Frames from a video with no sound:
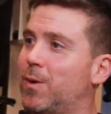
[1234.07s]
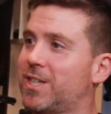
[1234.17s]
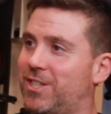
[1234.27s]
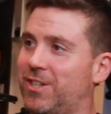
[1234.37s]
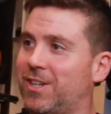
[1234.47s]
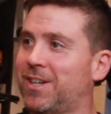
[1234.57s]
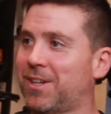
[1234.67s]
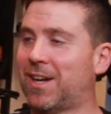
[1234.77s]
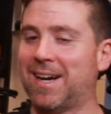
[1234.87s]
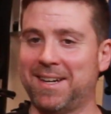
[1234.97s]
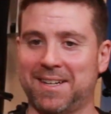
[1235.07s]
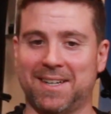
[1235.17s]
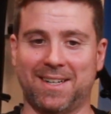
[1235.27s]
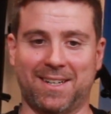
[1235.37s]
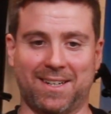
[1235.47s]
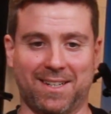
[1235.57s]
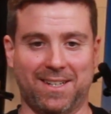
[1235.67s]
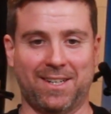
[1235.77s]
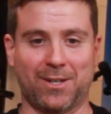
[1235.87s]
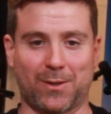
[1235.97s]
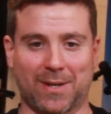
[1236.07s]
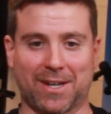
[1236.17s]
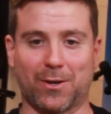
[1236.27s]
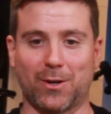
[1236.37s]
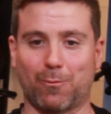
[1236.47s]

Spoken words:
question a lot. You know, I call it